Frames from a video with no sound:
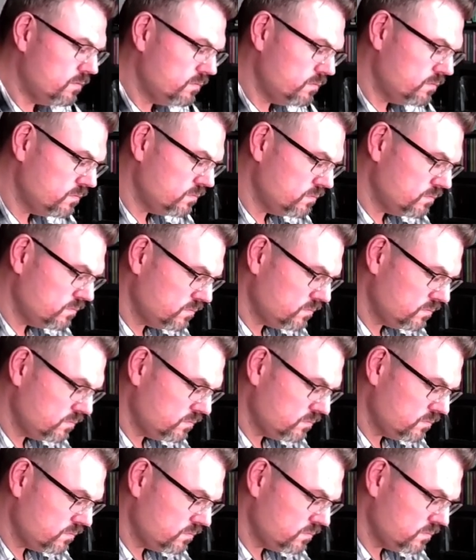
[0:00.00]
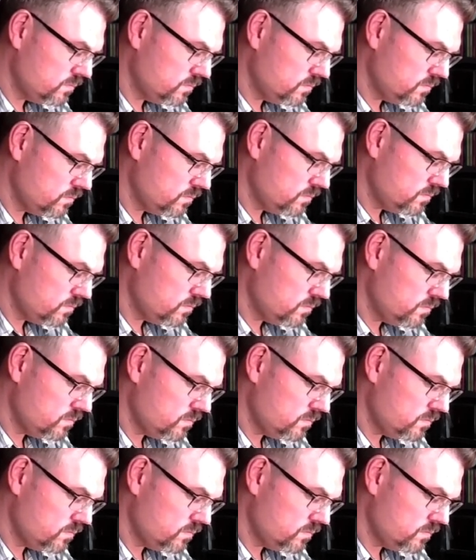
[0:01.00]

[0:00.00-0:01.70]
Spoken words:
No one is speaking in this clip.